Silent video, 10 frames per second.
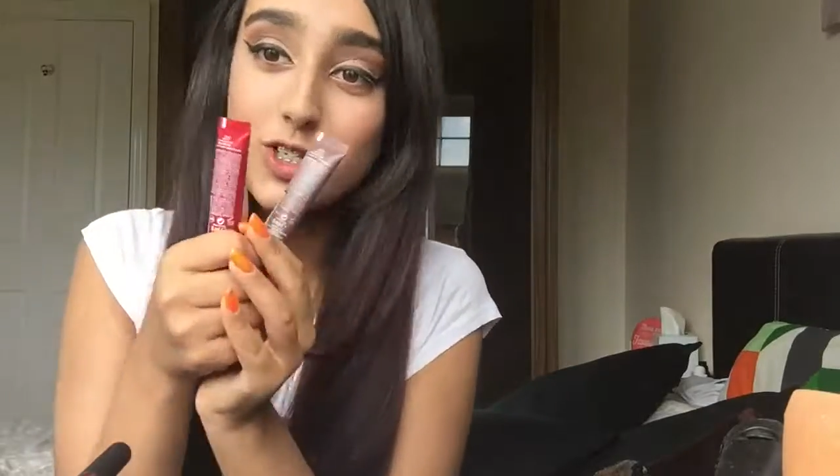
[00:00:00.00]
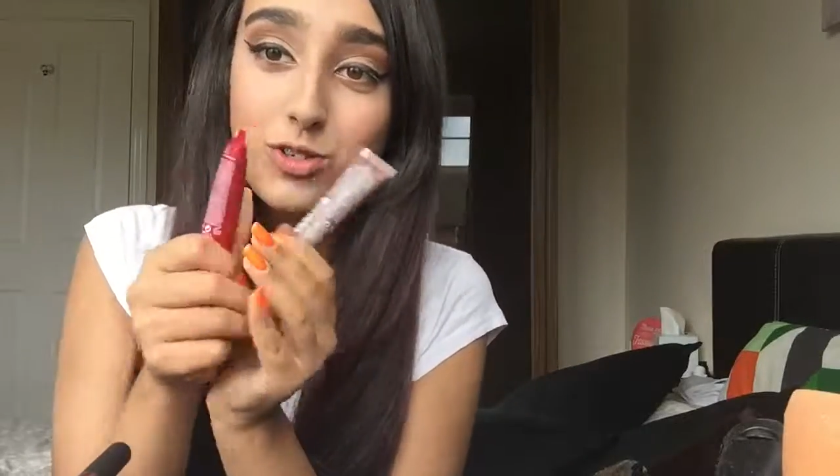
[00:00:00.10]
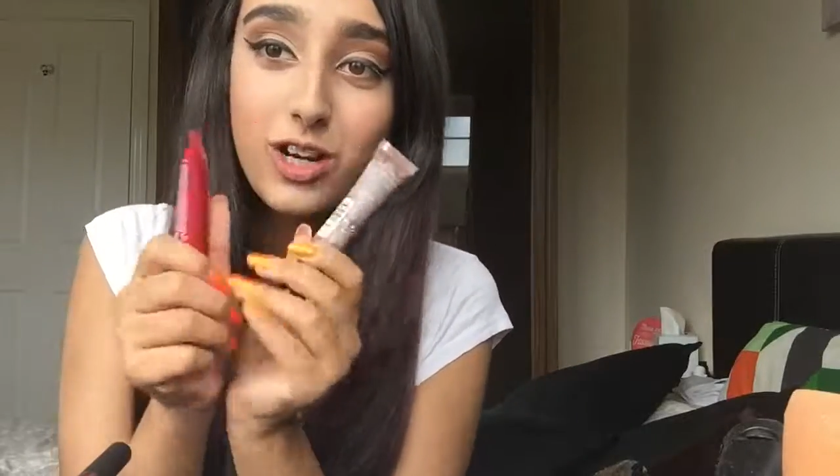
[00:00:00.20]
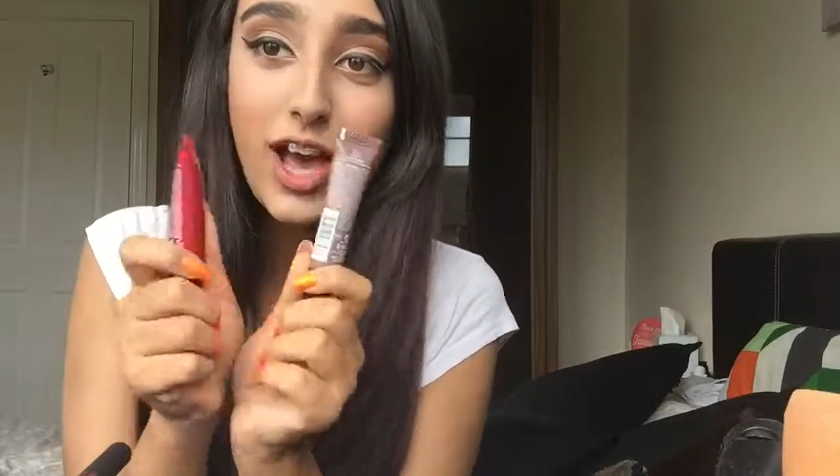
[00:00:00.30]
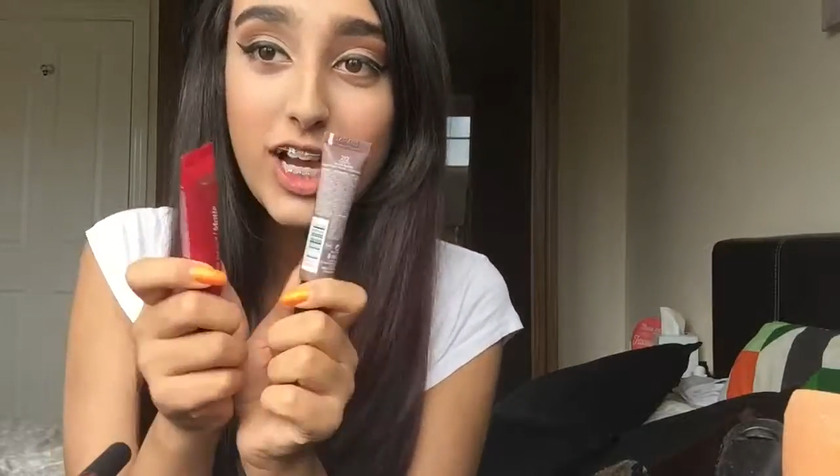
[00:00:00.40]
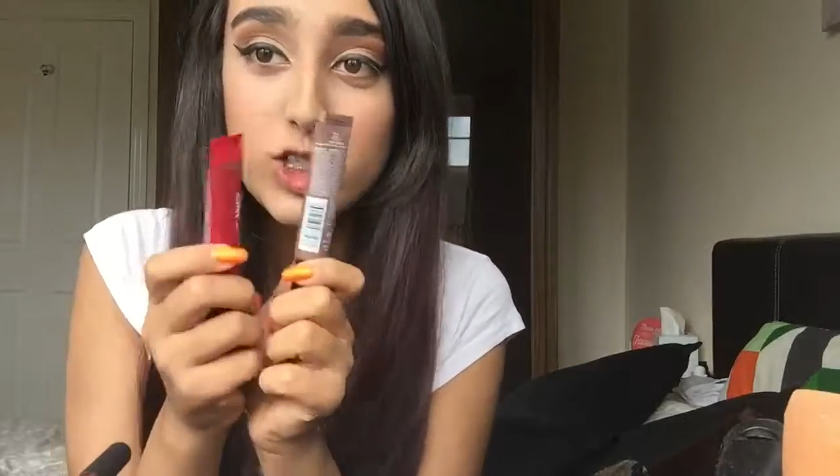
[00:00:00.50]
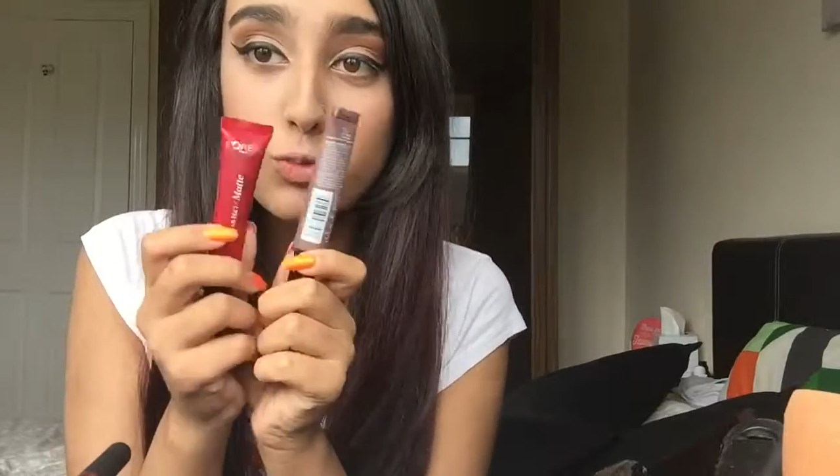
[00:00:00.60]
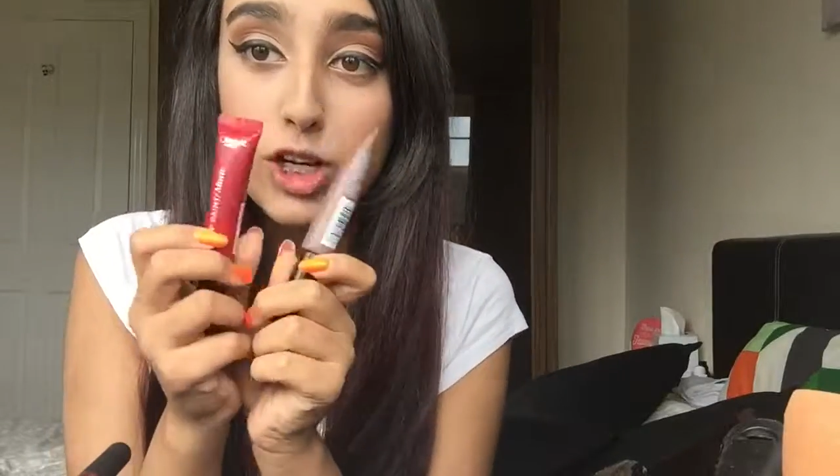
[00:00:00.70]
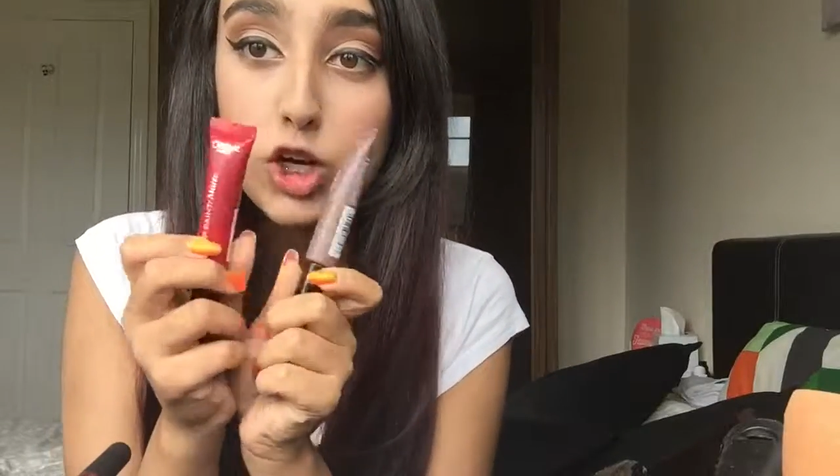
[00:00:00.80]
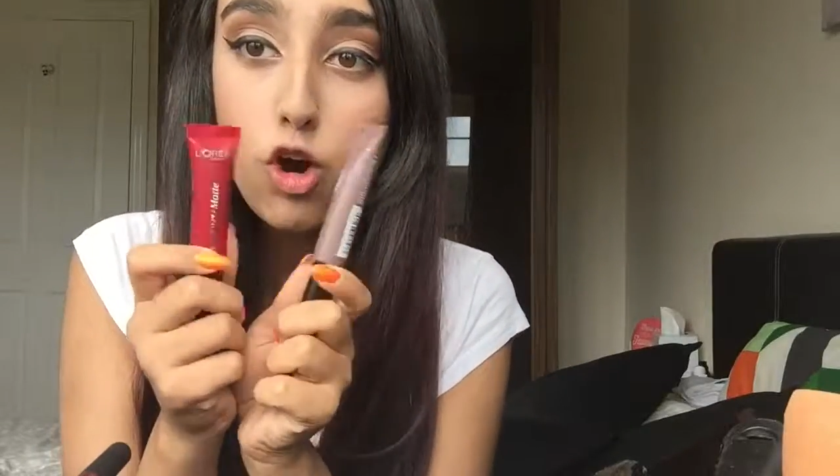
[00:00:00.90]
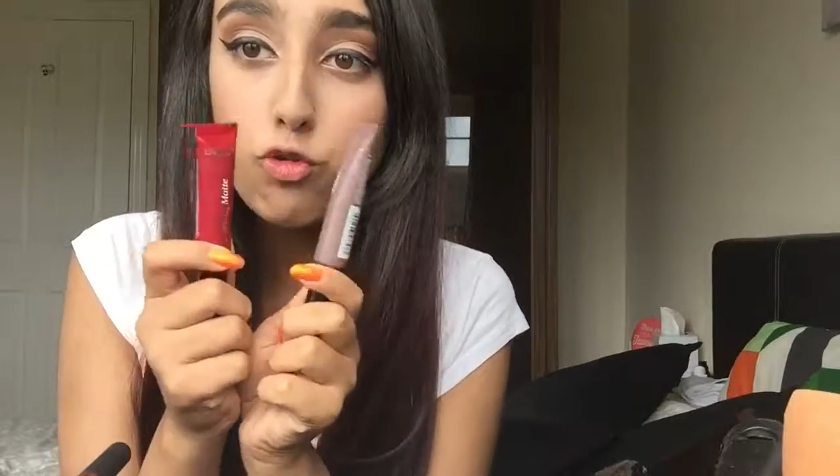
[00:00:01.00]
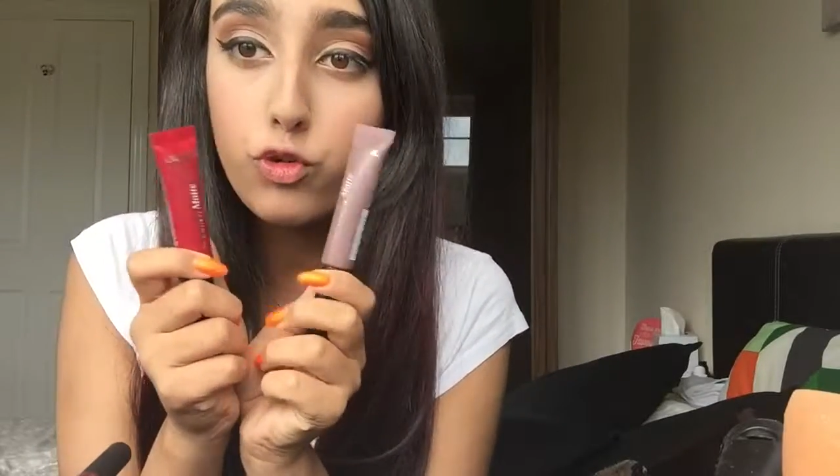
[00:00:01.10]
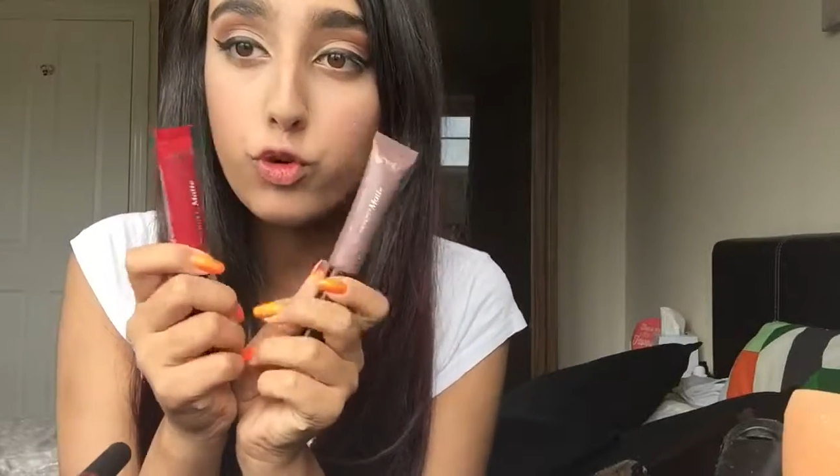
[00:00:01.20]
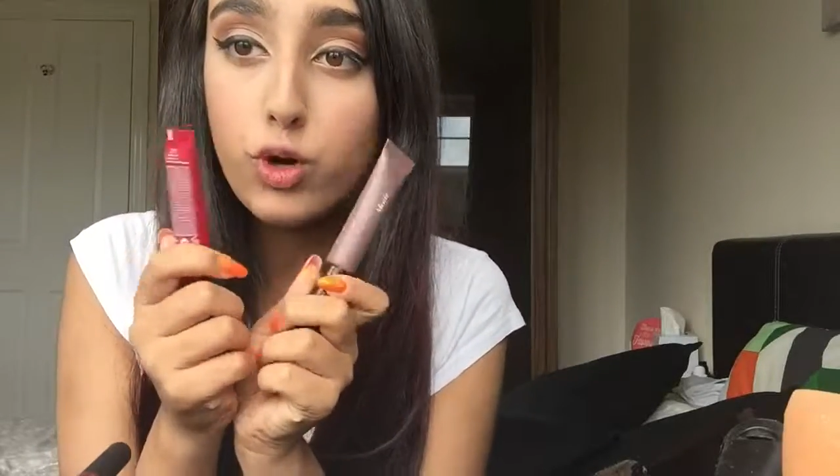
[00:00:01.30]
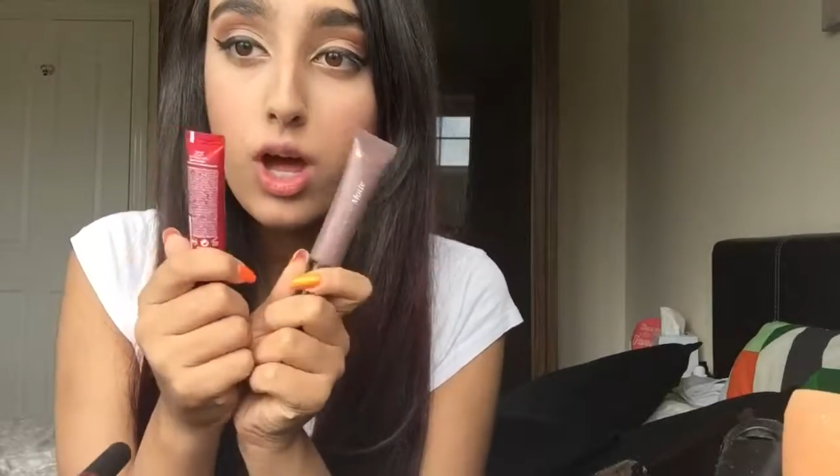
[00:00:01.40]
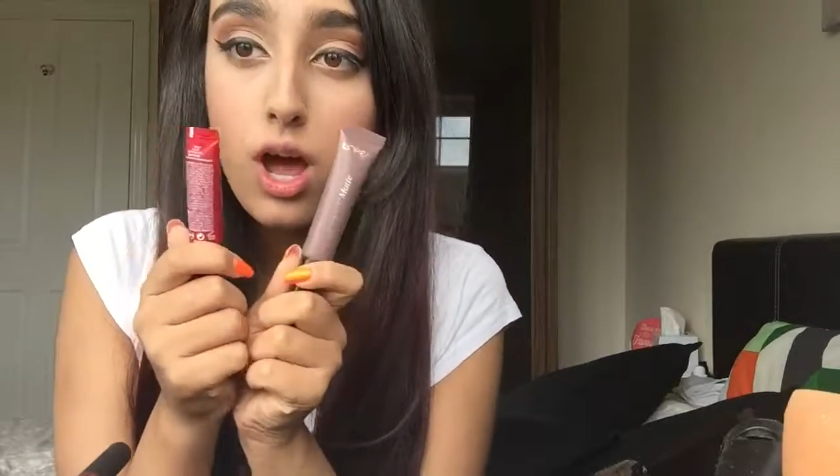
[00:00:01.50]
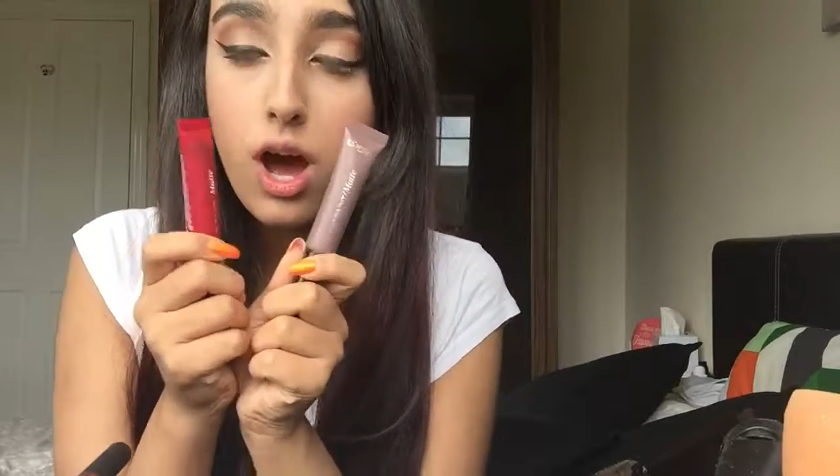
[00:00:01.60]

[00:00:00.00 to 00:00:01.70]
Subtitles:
which one I actually want to go for.